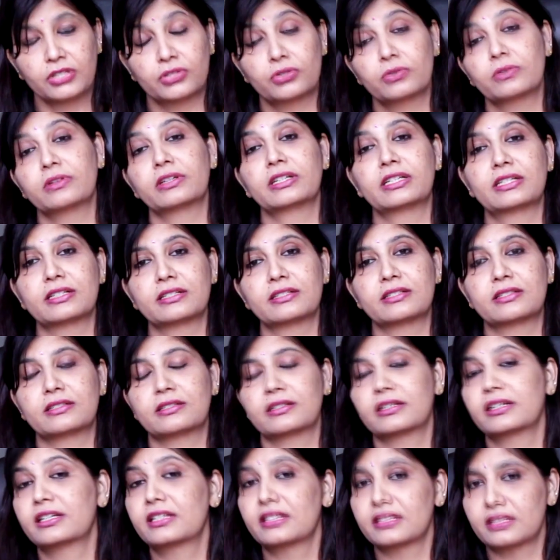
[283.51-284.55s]
So it
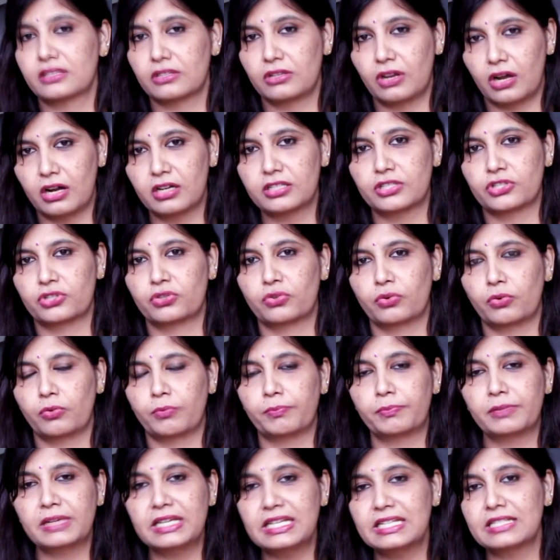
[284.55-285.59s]
is, it is not so.
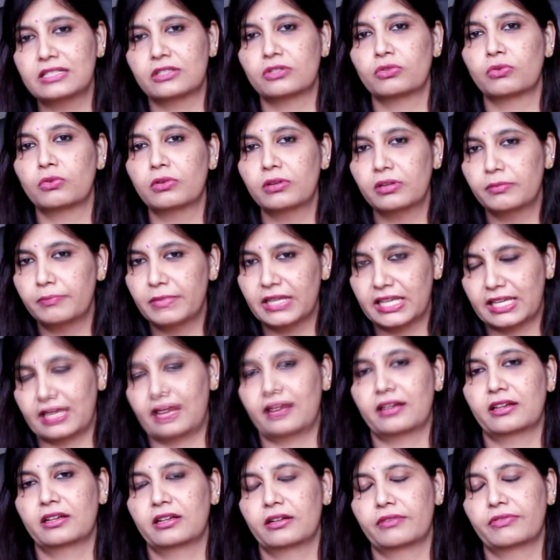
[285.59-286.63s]
Please don't be
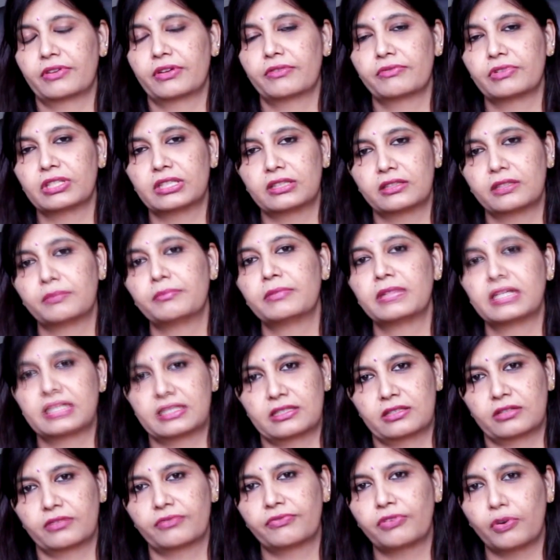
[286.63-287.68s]
carried away with the
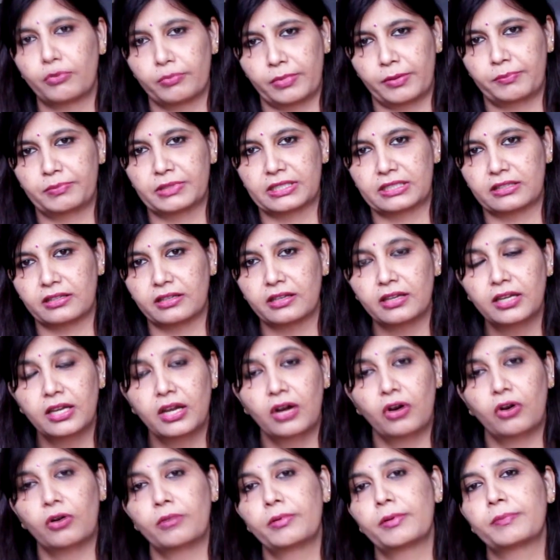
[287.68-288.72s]
myths of homeopathy.
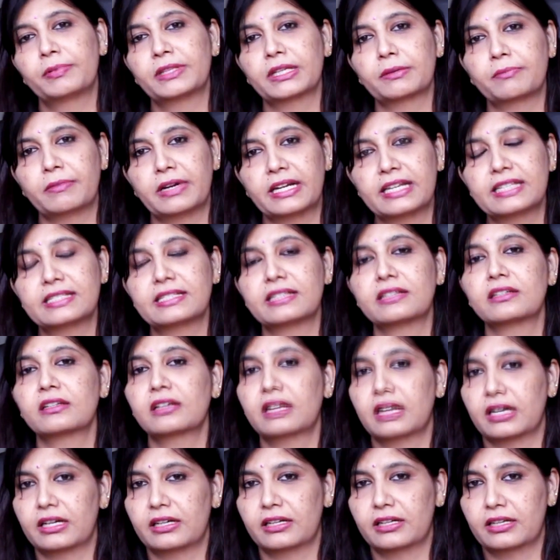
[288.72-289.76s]
Homeopathic medicine
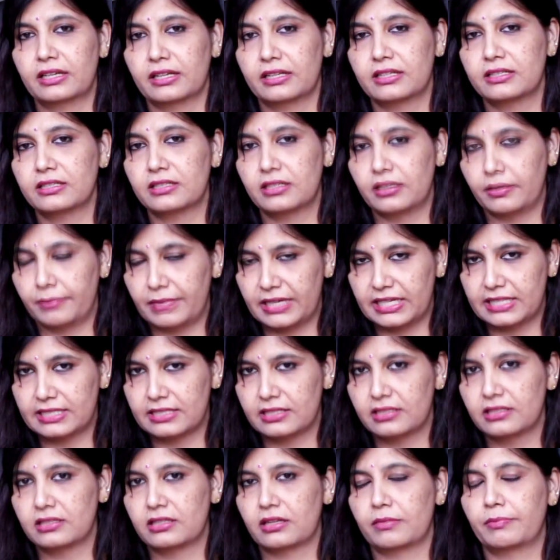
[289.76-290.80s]
contains, the
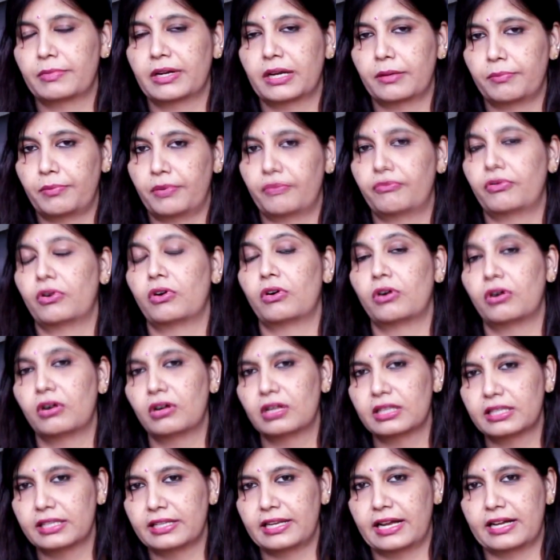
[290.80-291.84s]
medicines are made up of
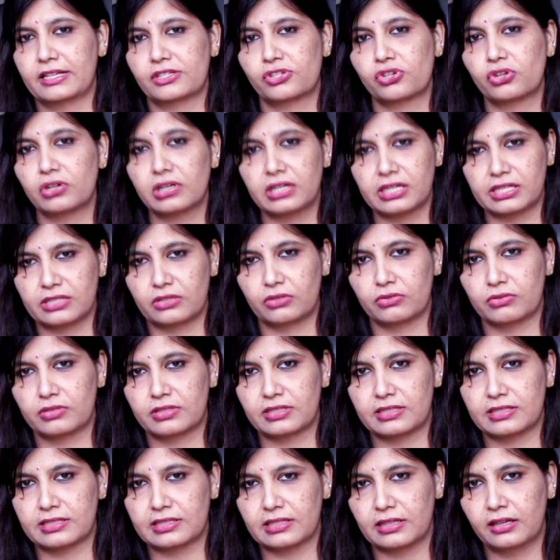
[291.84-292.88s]
all the natural
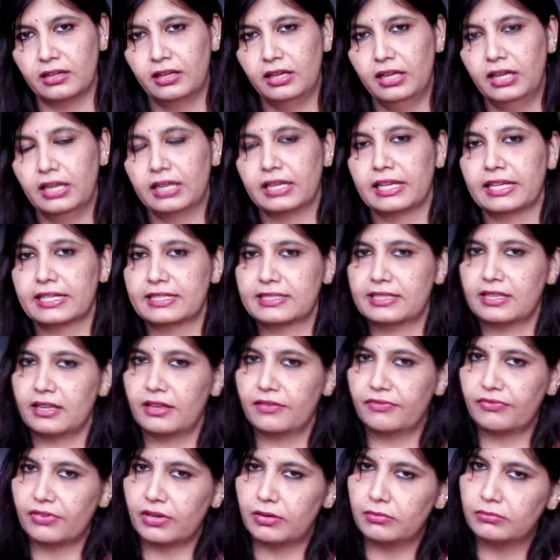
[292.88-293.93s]
resources. Uh, like
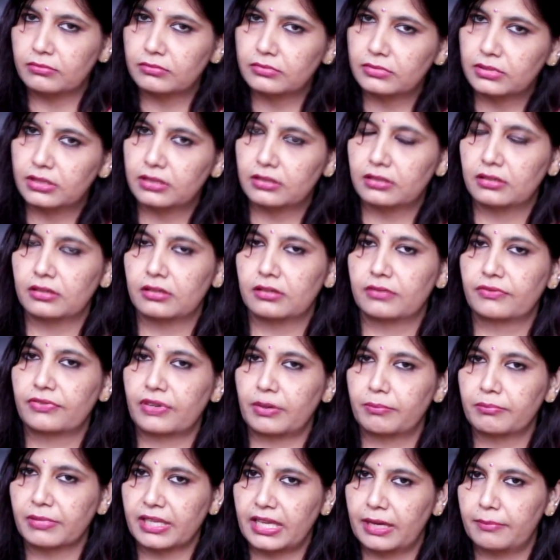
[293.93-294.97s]
say from, uh,
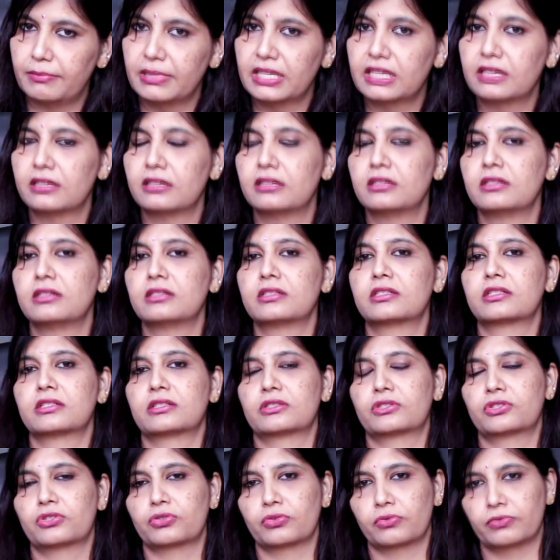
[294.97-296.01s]
from
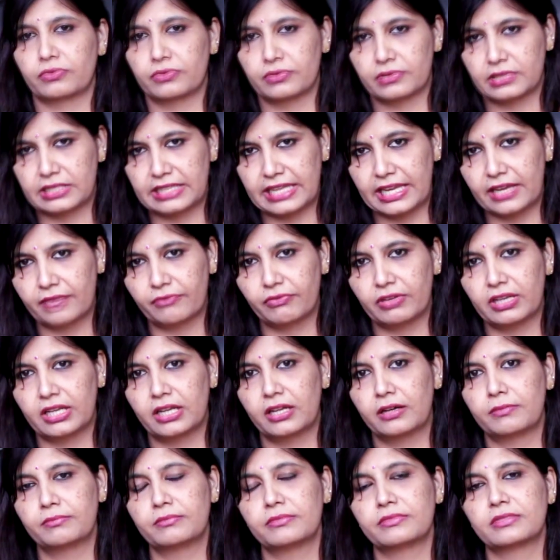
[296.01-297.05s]
chemicals to snake
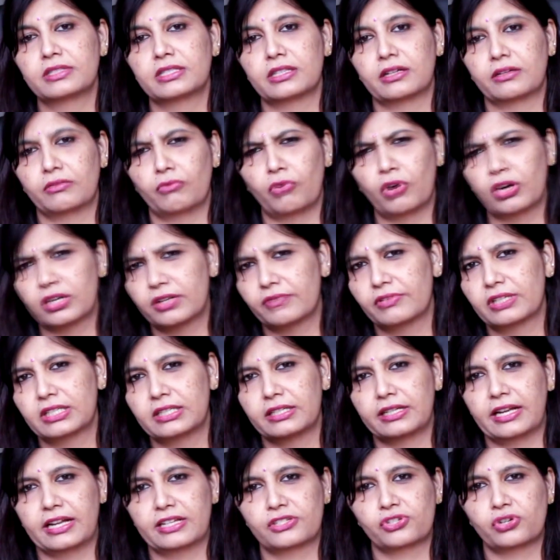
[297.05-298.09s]
venoms and whatever
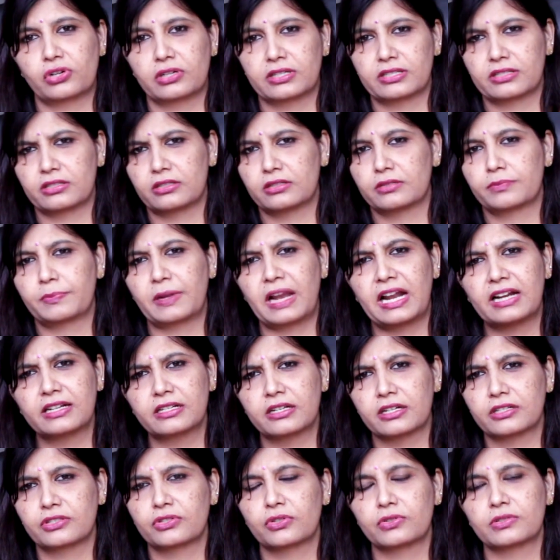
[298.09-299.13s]
the natural resources,
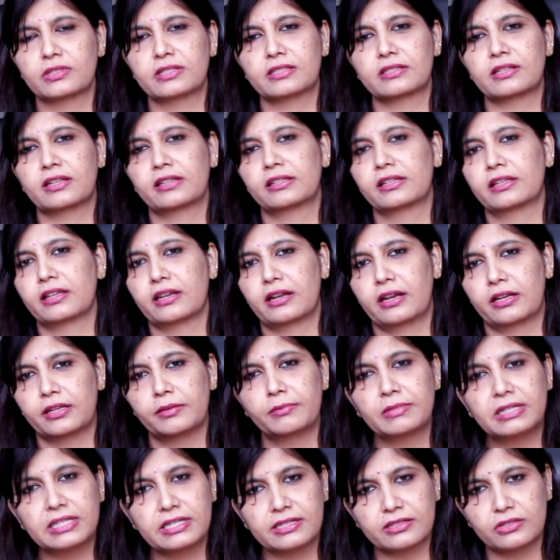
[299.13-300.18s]
plant resources are there,
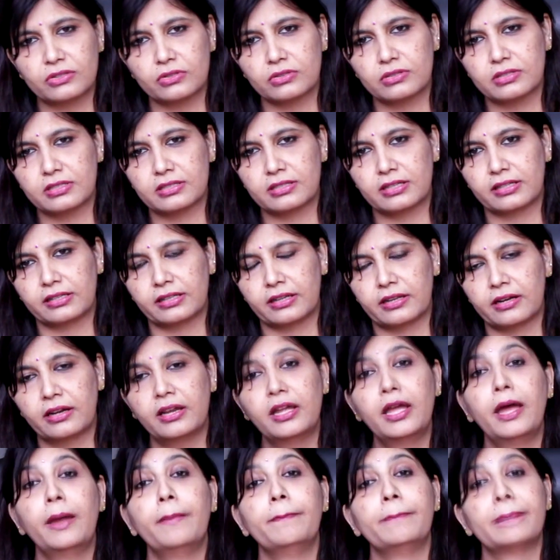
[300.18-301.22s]
animal resources are there,
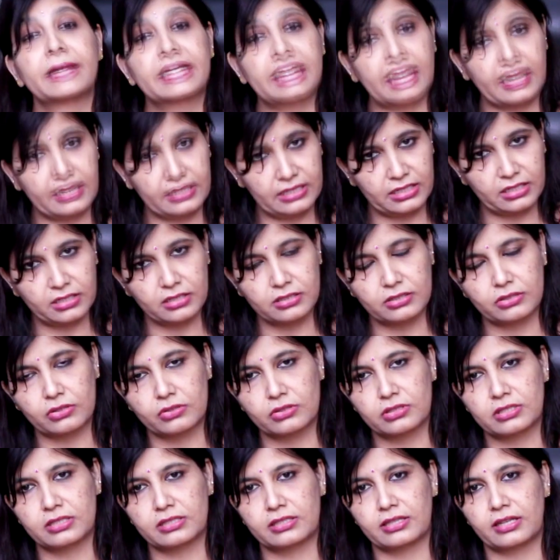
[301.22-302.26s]
metallic
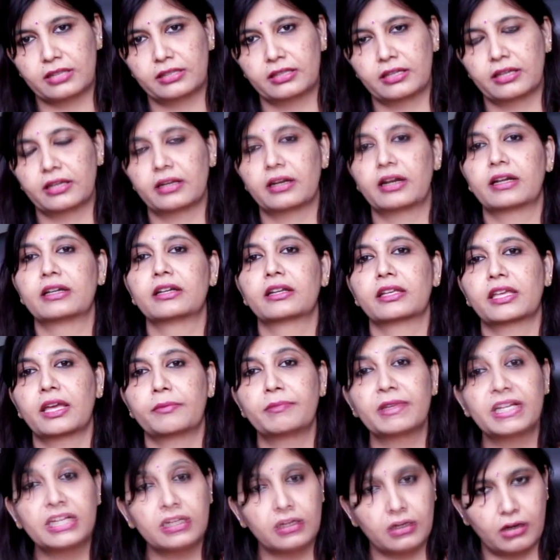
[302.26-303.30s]
resources are there and
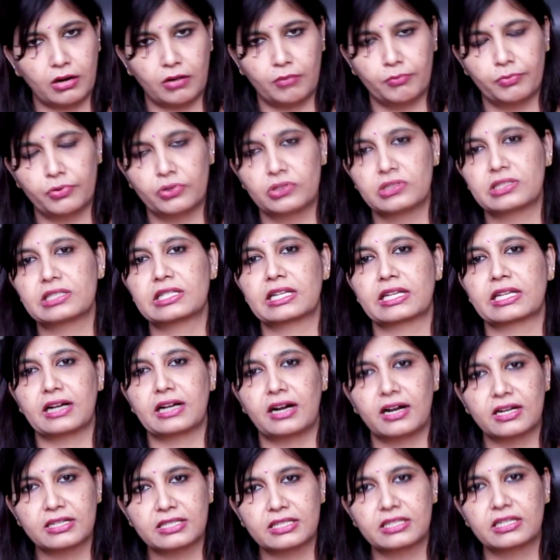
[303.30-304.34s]
chemical compounds
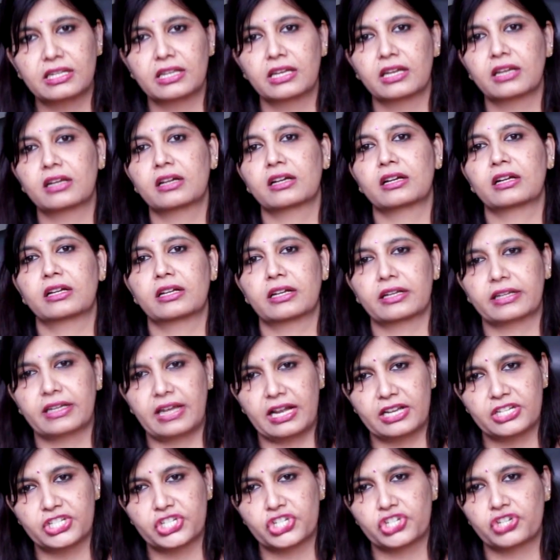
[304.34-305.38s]
arsenic, uh,
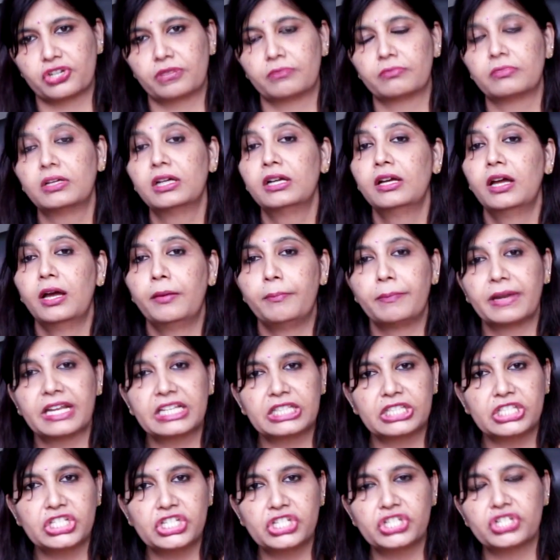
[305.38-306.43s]
calcium,
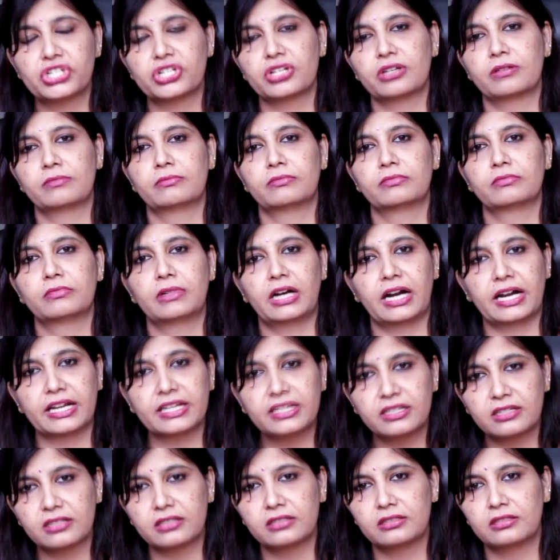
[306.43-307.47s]
magnesium,
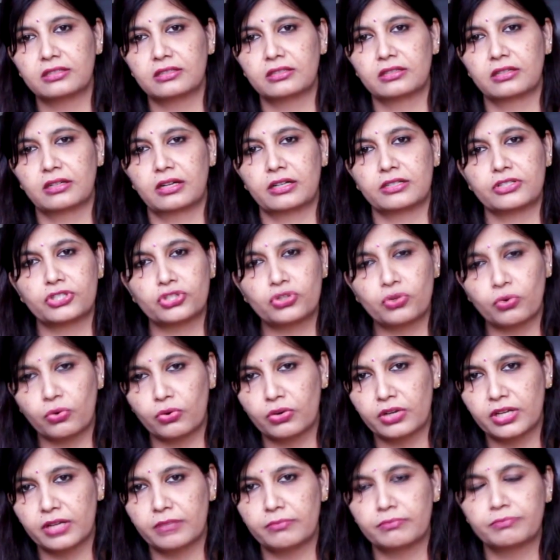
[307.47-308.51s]
iron and
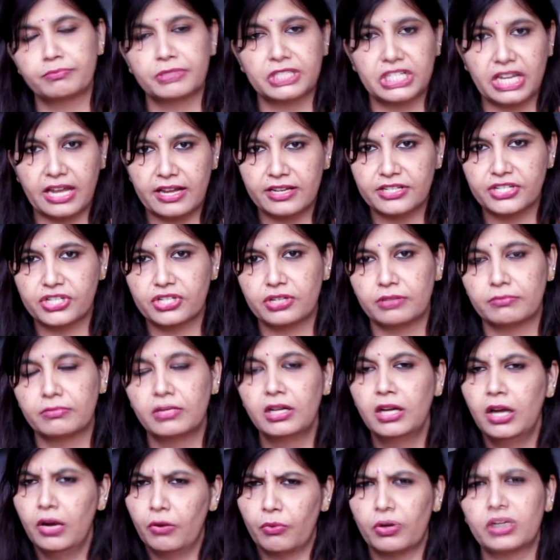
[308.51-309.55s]
sodium, potassium,
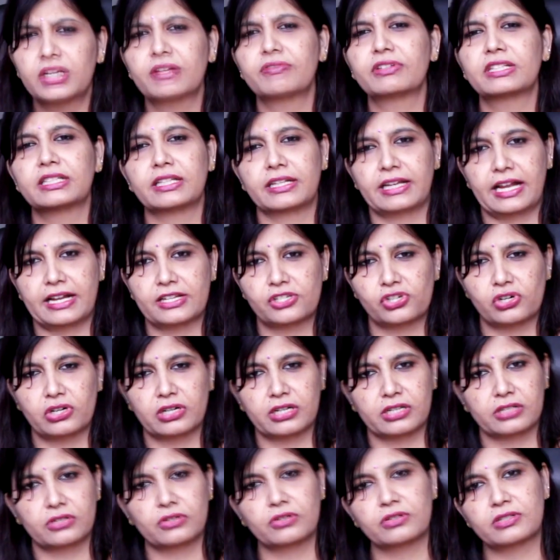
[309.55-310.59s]
whatever the
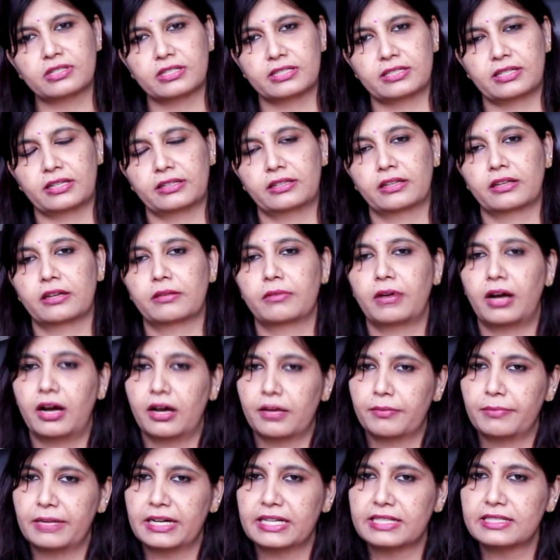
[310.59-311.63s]
natural resources are there,
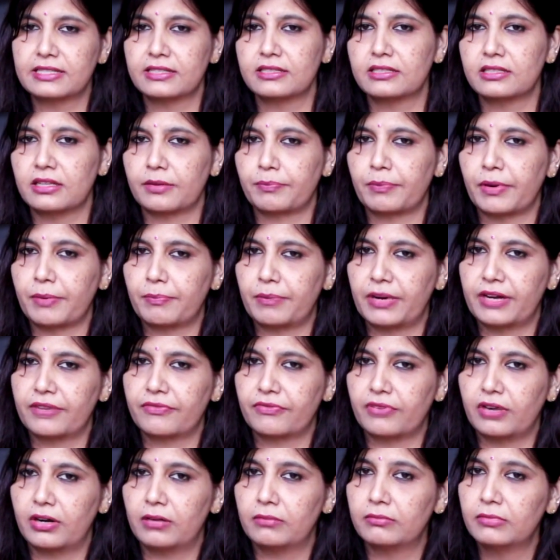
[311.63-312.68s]
our medicines are prepared
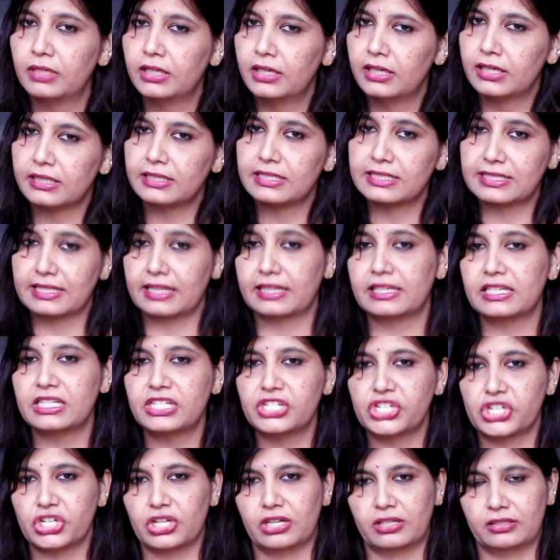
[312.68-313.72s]
from the
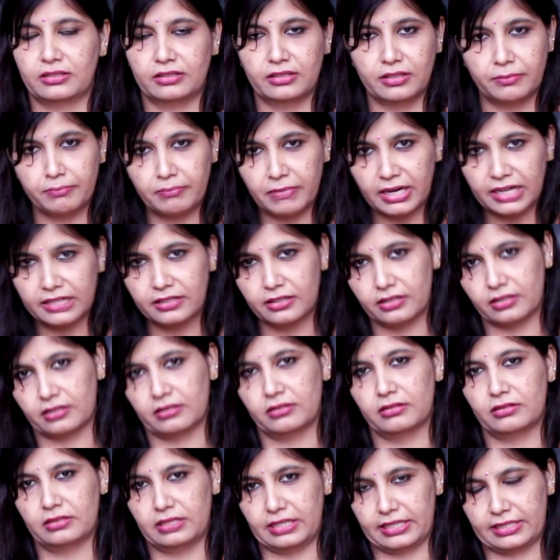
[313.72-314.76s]
silicea, the mud,
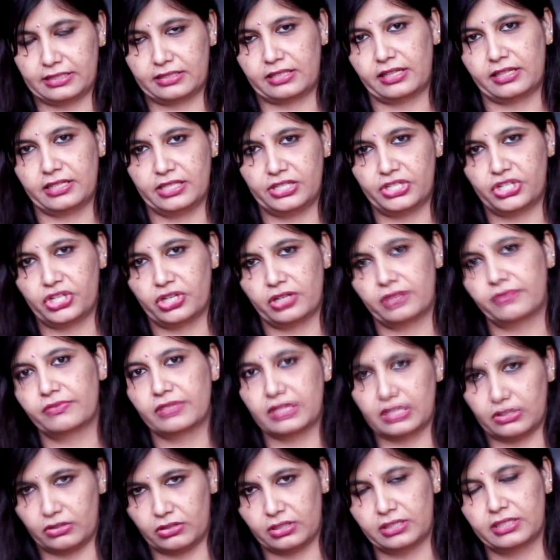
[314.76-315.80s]
like silicea, we
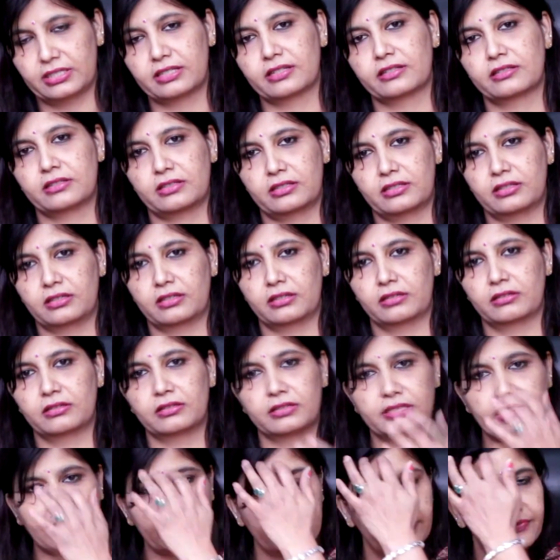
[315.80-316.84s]
call it as
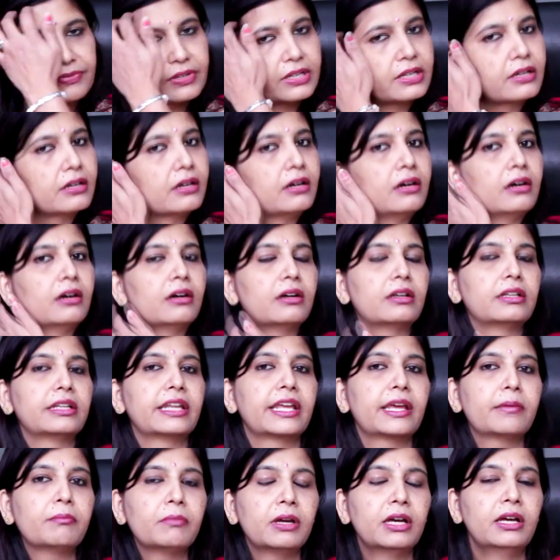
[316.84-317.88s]
a scientific uh,
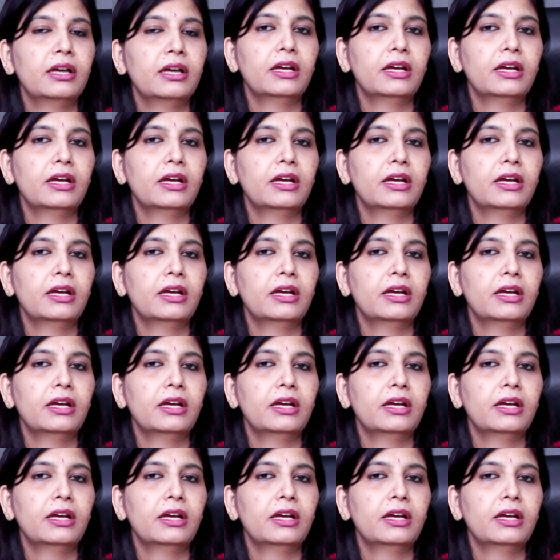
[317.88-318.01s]
name.